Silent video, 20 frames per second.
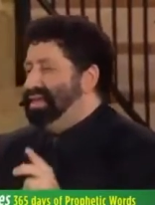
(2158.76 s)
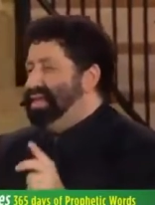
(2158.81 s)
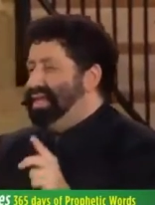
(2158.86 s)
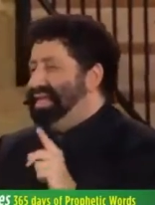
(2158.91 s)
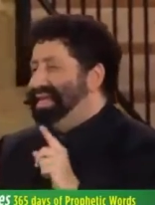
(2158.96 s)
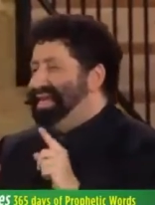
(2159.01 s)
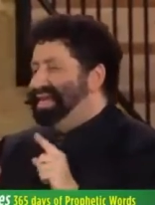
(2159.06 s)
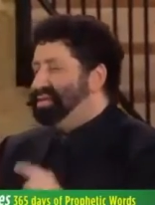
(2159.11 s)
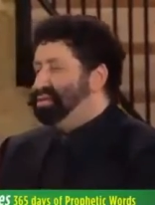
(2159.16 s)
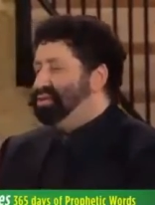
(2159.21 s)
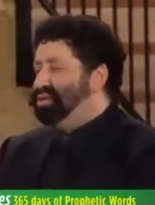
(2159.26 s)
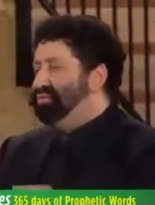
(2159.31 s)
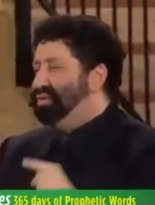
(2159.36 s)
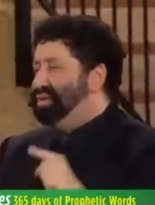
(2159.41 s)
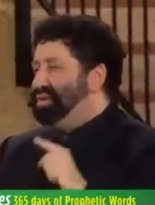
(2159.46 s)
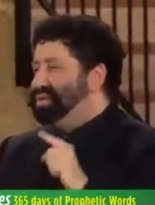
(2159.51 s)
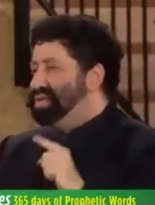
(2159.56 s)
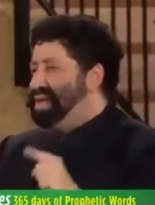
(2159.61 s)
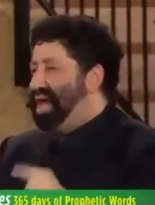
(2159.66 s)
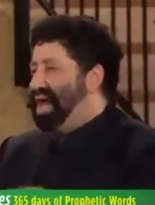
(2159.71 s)
The eastern
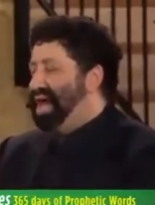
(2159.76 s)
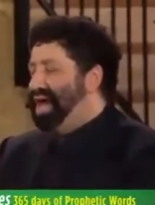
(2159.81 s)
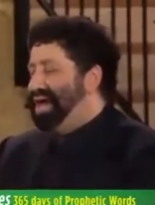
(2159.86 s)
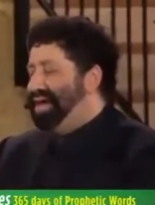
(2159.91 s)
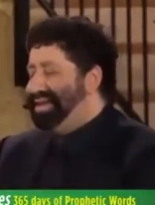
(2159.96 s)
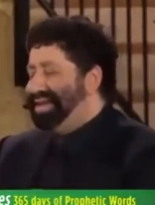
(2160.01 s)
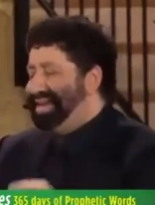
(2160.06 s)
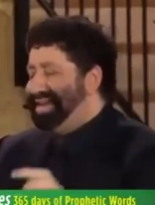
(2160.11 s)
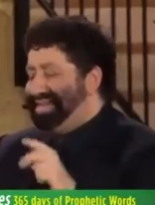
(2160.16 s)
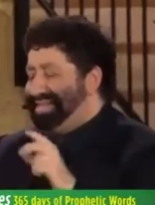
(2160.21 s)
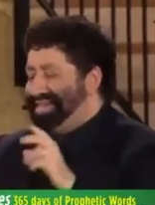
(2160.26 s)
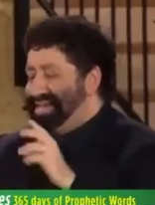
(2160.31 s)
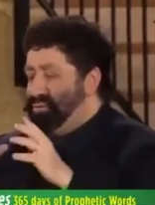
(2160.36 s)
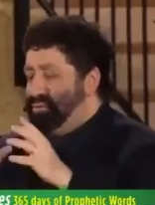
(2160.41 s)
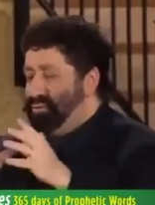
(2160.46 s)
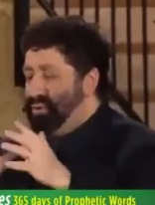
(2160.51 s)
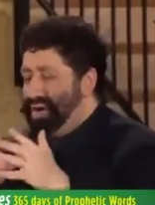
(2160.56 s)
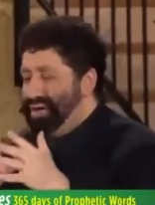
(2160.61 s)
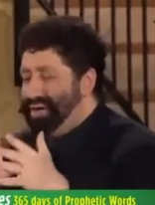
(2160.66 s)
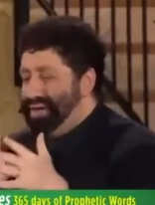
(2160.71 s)
facade is the
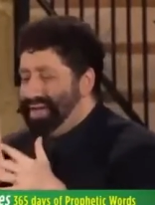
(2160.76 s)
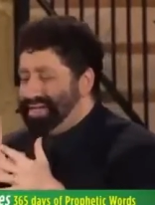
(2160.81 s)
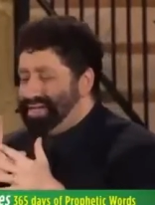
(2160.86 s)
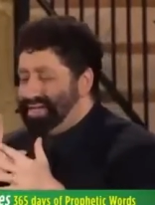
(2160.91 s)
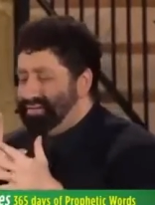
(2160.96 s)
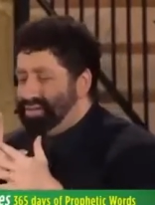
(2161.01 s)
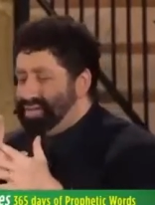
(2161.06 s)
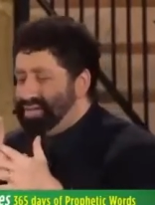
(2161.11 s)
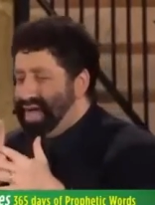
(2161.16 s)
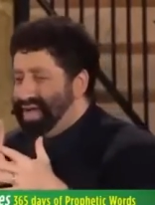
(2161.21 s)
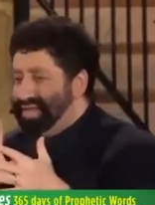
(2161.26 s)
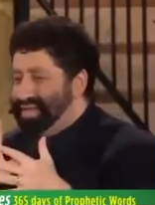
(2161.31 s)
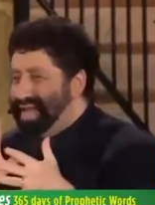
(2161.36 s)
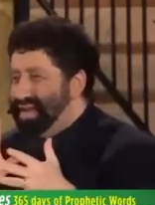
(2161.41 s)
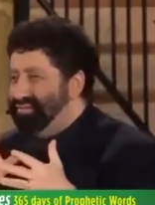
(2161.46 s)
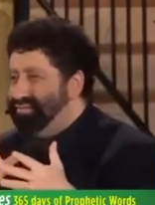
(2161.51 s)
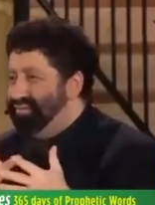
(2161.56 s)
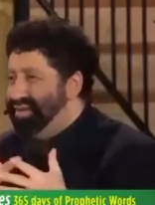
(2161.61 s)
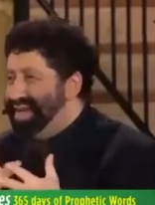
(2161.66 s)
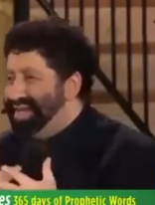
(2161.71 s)
facade
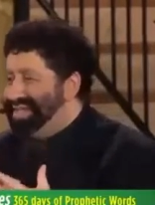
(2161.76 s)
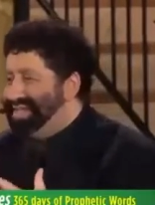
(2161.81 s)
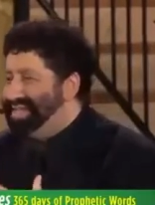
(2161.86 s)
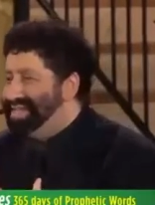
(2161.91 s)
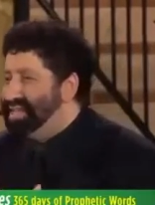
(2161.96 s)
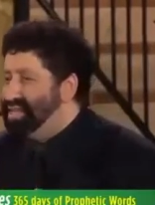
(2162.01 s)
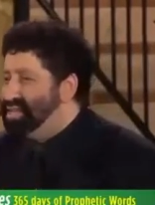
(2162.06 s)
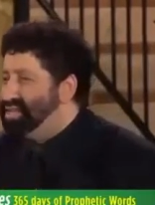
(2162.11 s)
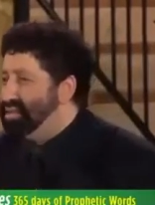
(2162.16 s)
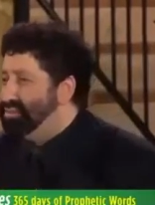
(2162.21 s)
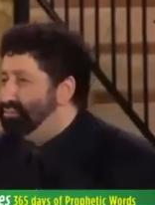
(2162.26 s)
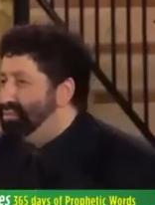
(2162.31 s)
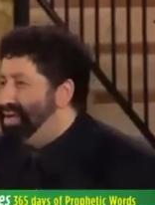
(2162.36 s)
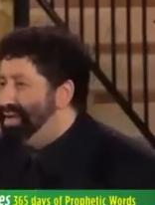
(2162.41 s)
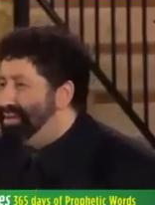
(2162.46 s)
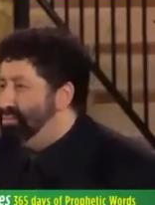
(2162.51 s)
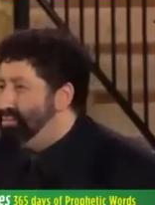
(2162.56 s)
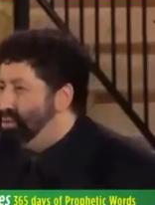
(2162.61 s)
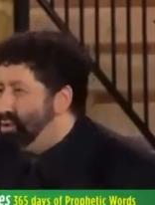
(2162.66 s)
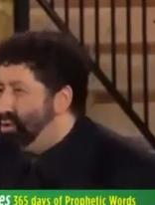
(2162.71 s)
that faces the Supreme